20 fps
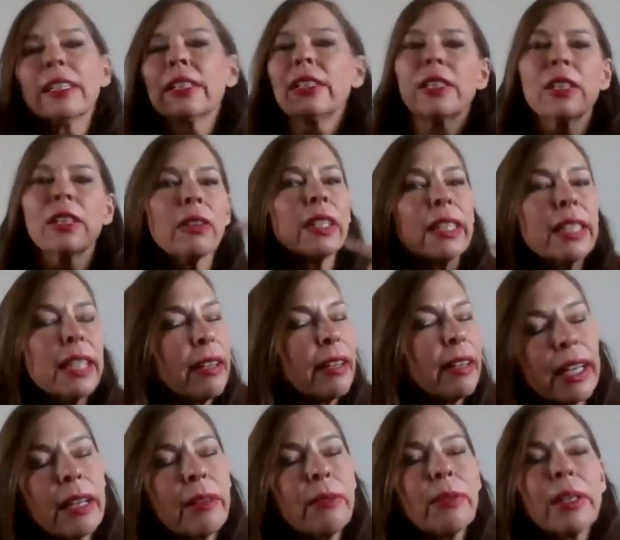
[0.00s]
It's the only
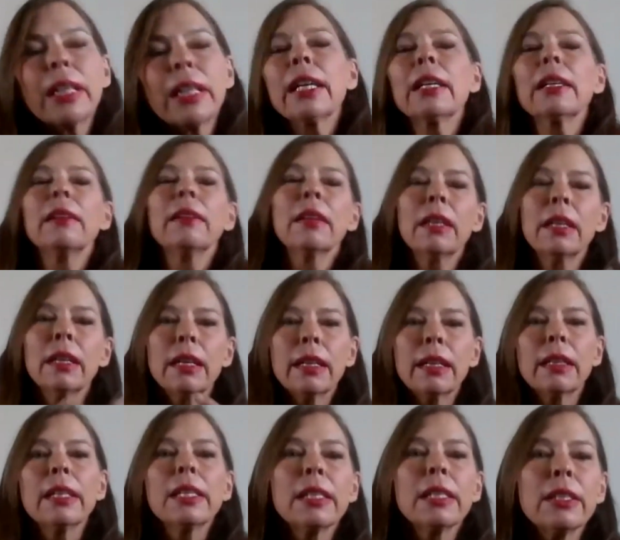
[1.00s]
time they can really
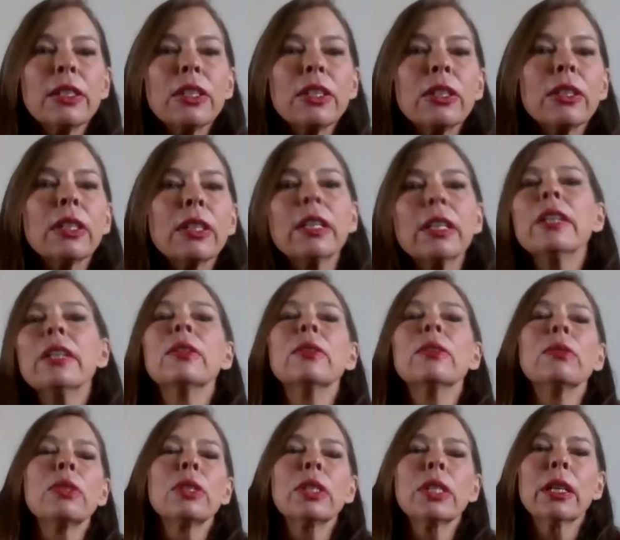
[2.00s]
listen to the
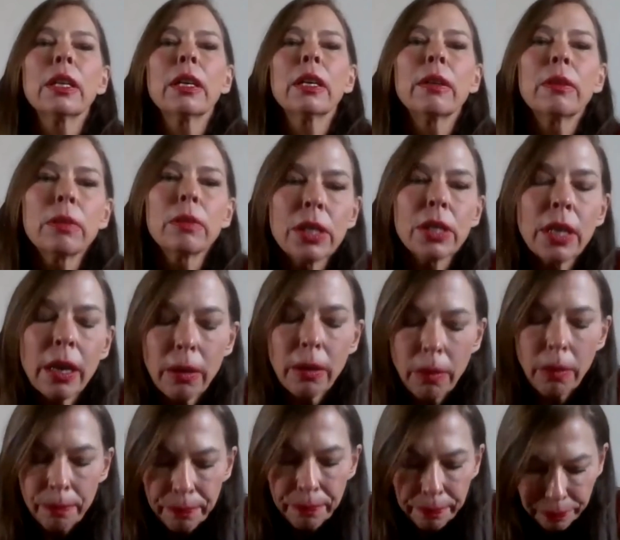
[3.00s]
news, you know.
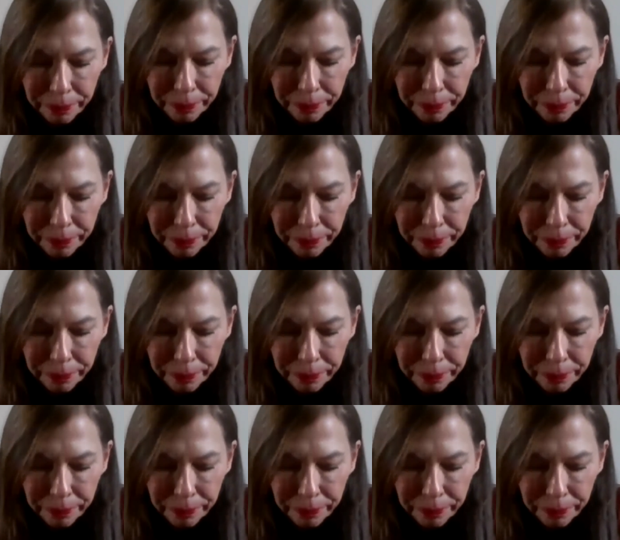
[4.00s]
So